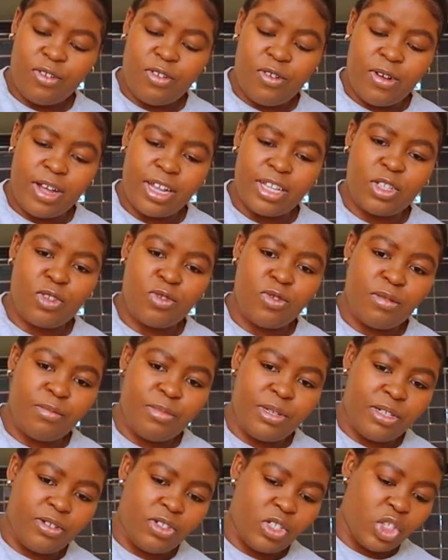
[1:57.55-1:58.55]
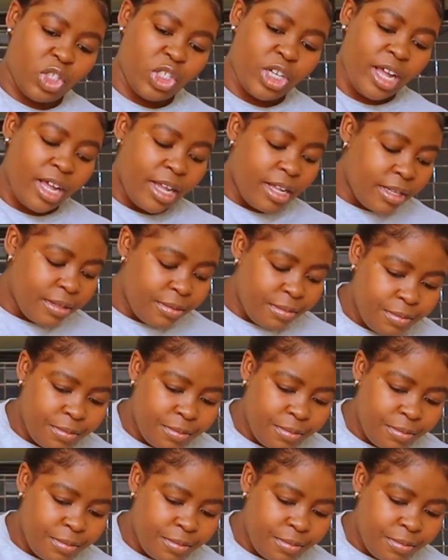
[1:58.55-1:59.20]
Oh, I saw a bit of shell.